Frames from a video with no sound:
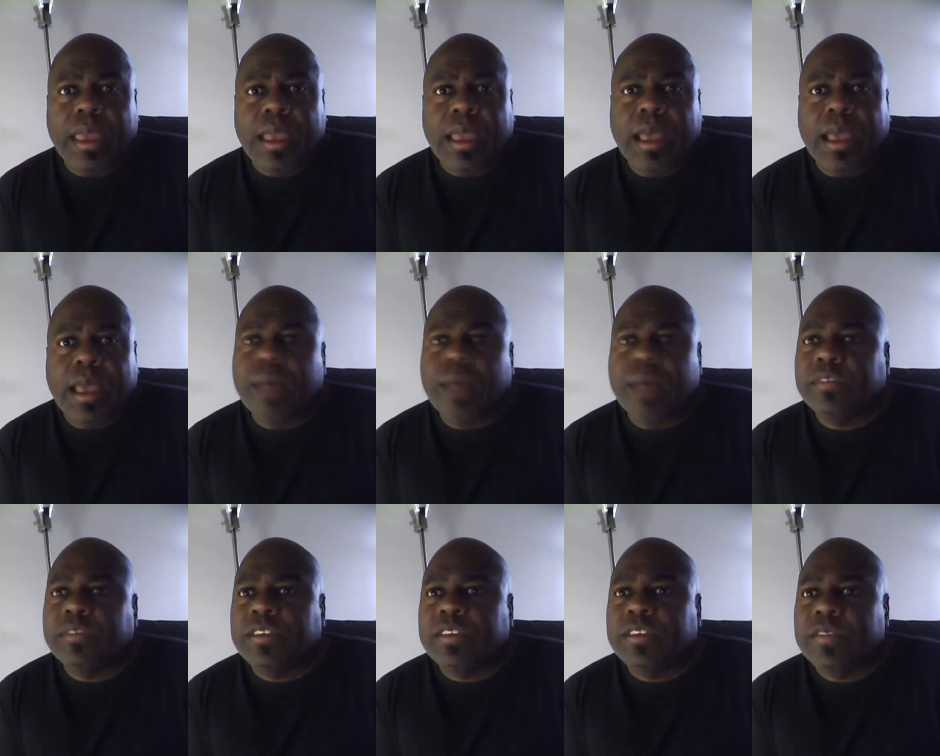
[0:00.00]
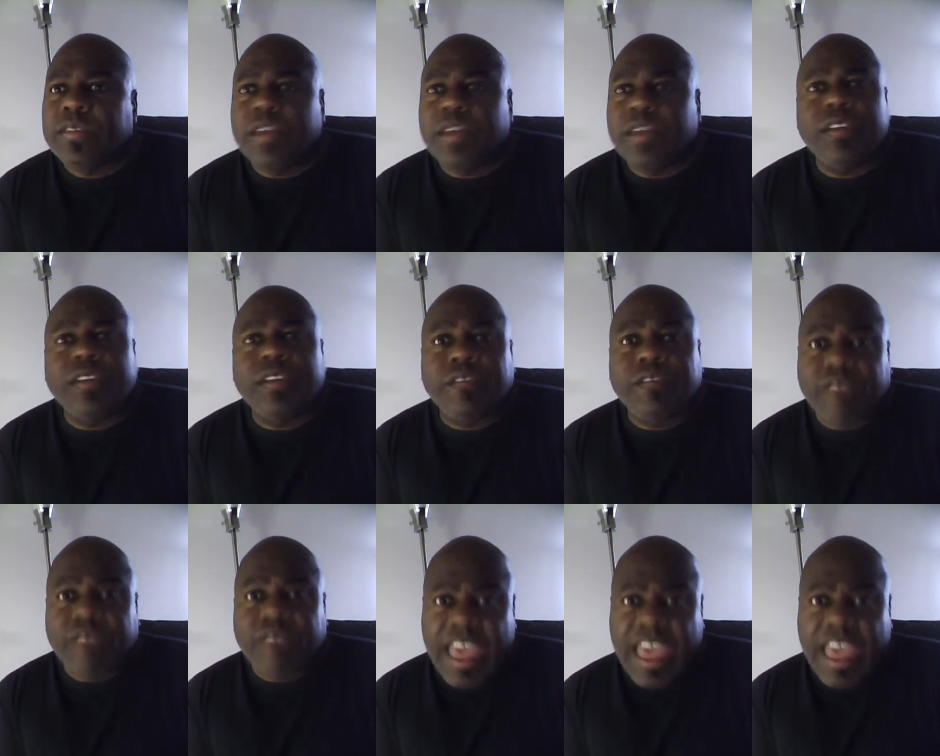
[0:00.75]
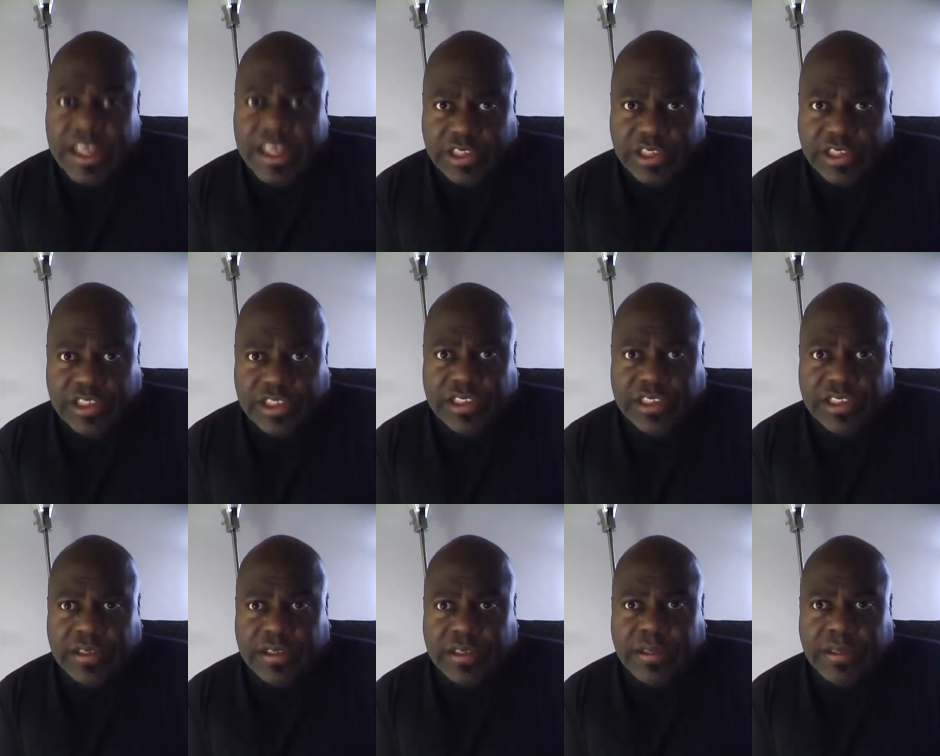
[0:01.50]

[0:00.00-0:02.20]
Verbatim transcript: comes to their defense.